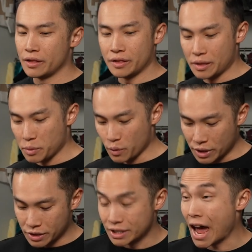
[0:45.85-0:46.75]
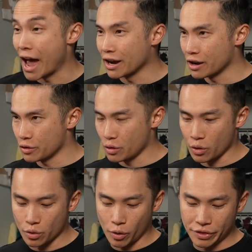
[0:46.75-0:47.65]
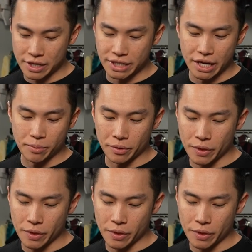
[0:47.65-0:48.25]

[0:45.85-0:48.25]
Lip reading: Let me read the tag or what they say about